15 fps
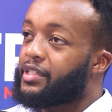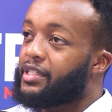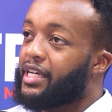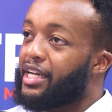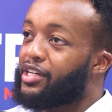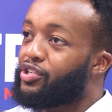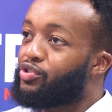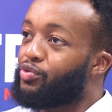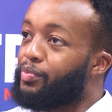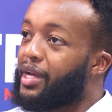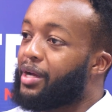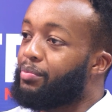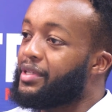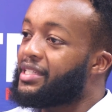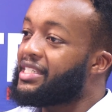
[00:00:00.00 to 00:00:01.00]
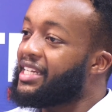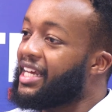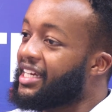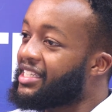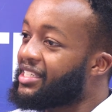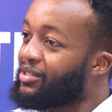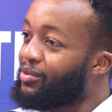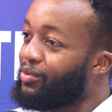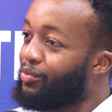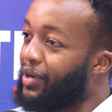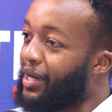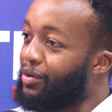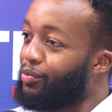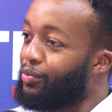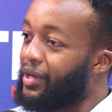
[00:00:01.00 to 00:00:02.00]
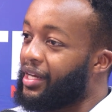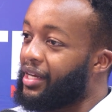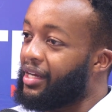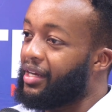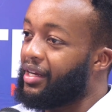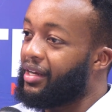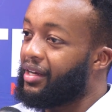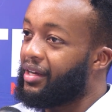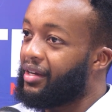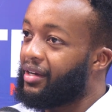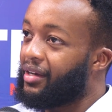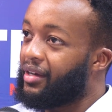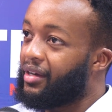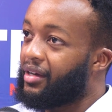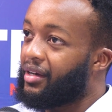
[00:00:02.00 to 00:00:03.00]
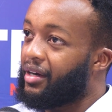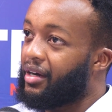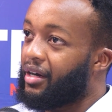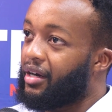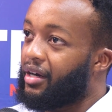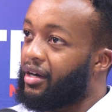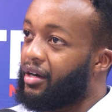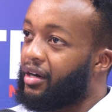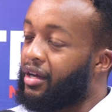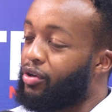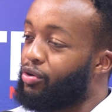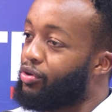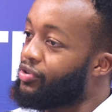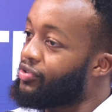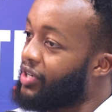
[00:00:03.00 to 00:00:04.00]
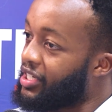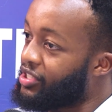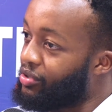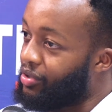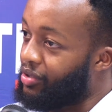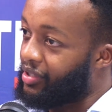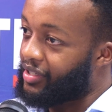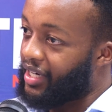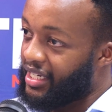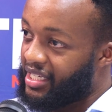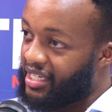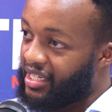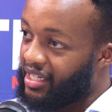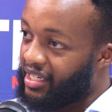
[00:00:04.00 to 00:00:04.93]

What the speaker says: tend to make mistakes when we are not rational, right?